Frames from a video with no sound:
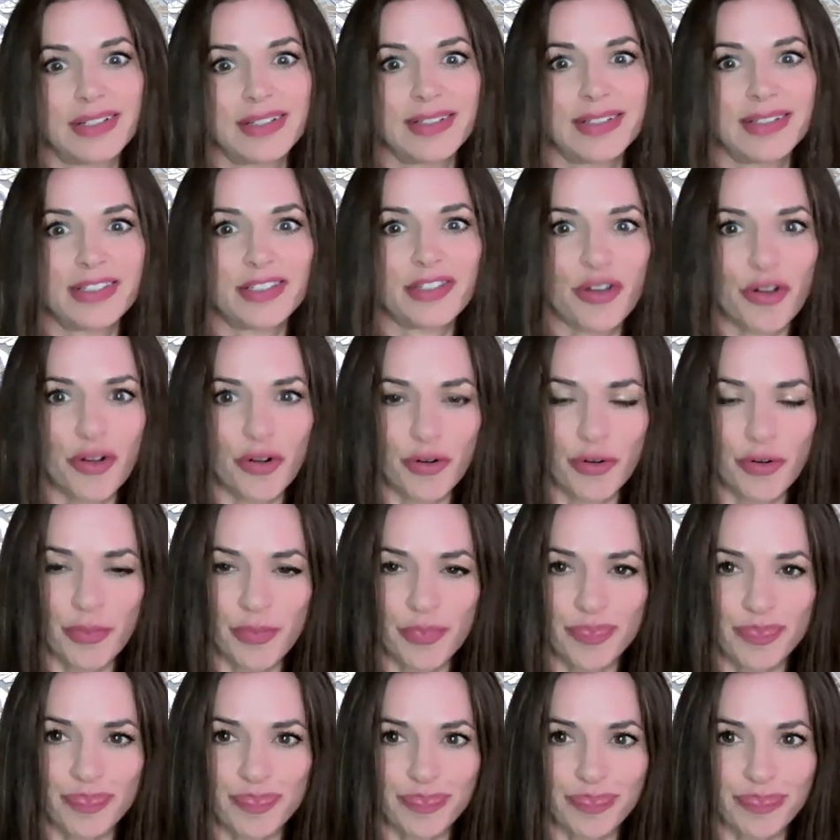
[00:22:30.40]
So
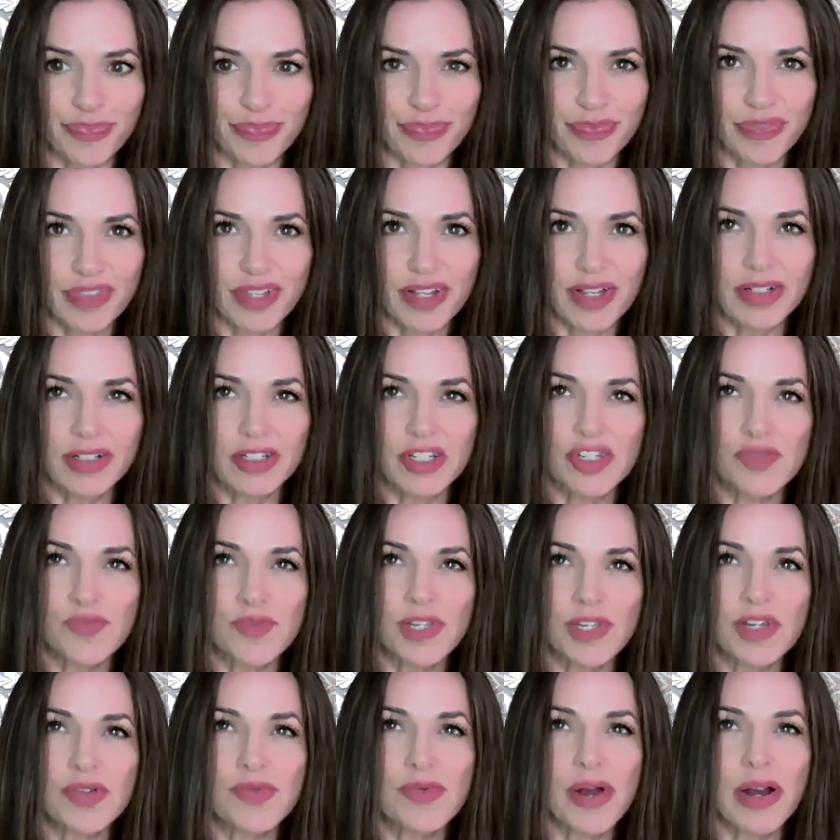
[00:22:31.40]
just
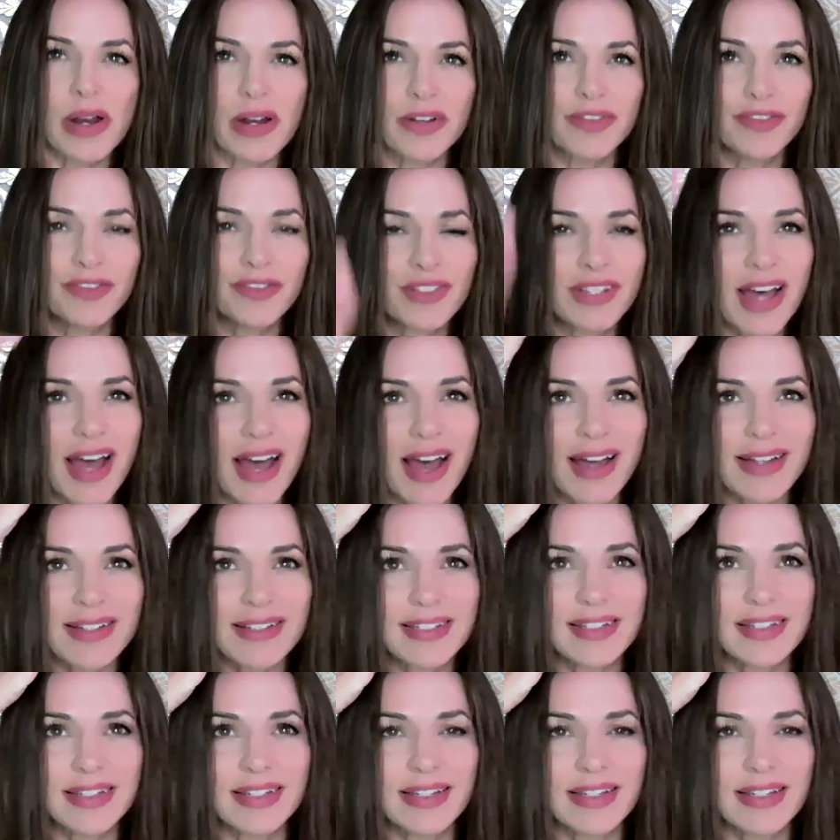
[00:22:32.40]
be aware of that.